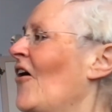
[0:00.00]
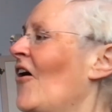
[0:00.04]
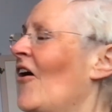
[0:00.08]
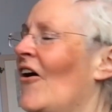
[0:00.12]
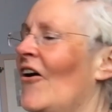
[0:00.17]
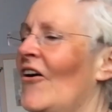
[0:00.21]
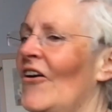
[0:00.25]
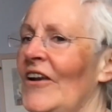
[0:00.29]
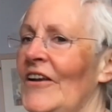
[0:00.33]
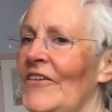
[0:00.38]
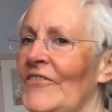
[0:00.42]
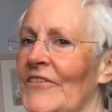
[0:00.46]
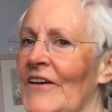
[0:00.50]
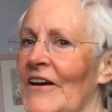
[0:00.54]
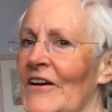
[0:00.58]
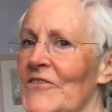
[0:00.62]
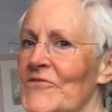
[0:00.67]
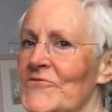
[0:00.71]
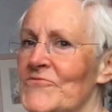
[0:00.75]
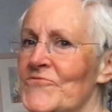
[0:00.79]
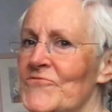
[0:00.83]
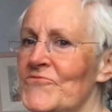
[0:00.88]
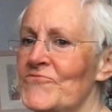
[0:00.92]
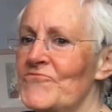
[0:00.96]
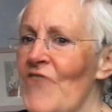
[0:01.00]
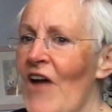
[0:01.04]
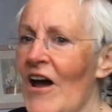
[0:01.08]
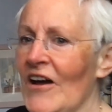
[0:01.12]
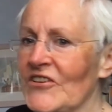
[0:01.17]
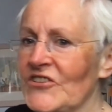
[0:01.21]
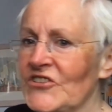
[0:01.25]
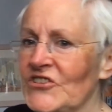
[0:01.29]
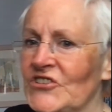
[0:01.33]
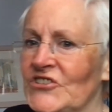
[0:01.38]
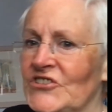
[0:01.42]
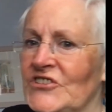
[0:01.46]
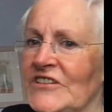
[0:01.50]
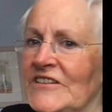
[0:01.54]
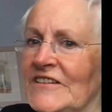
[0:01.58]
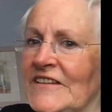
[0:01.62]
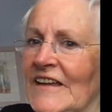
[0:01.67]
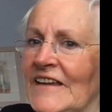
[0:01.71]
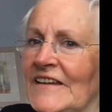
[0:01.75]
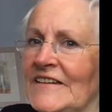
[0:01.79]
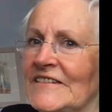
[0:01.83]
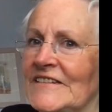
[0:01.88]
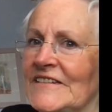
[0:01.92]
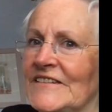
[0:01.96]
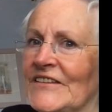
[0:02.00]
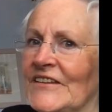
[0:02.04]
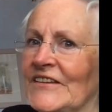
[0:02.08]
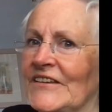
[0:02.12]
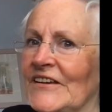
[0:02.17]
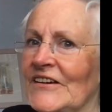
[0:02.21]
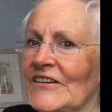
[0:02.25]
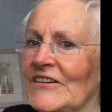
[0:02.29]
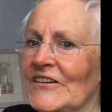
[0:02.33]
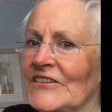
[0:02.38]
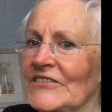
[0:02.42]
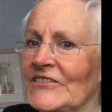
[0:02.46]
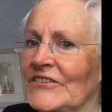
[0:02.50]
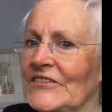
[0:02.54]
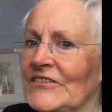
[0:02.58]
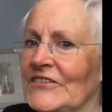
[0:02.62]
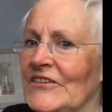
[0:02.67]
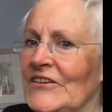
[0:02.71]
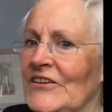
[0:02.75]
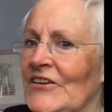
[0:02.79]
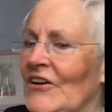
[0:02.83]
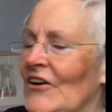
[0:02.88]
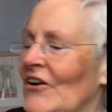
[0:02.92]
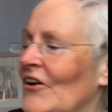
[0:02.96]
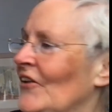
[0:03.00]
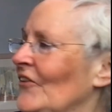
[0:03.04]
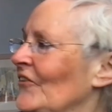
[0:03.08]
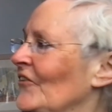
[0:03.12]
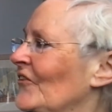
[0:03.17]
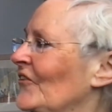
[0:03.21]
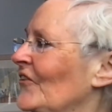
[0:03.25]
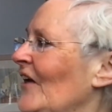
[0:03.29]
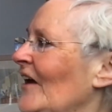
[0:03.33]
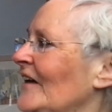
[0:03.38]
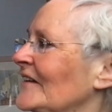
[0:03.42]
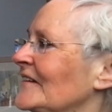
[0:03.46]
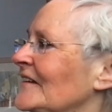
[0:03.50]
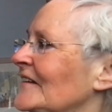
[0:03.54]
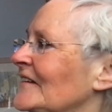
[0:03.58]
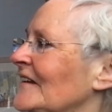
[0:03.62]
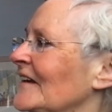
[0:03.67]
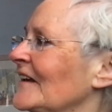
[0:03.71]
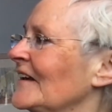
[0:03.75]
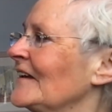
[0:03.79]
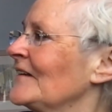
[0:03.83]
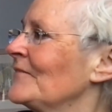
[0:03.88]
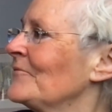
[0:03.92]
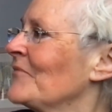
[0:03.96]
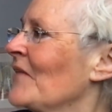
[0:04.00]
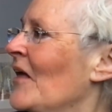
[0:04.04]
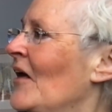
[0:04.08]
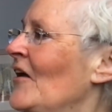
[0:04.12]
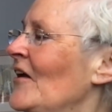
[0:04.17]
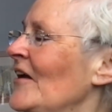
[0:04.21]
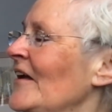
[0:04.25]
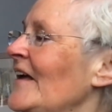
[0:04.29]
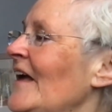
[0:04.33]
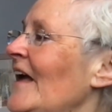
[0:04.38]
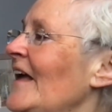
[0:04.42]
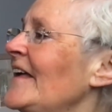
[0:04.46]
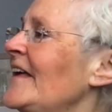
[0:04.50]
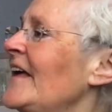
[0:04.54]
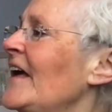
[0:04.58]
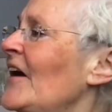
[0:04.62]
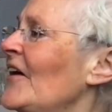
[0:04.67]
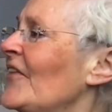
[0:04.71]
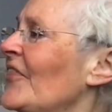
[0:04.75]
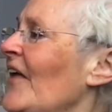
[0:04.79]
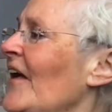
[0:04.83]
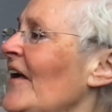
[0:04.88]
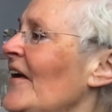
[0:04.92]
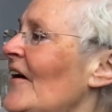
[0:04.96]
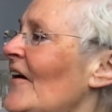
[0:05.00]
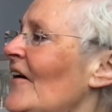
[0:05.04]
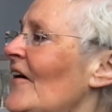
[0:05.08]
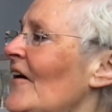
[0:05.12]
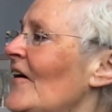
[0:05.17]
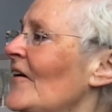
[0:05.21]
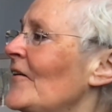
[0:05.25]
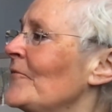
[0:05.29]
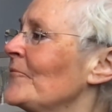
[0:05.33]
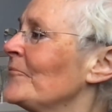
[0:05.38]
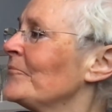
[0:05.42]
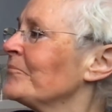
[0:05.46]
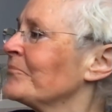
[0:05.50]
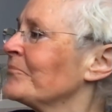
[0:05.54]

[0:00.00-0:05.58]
Oliver rushed into the garden on Saturday. "Here they are."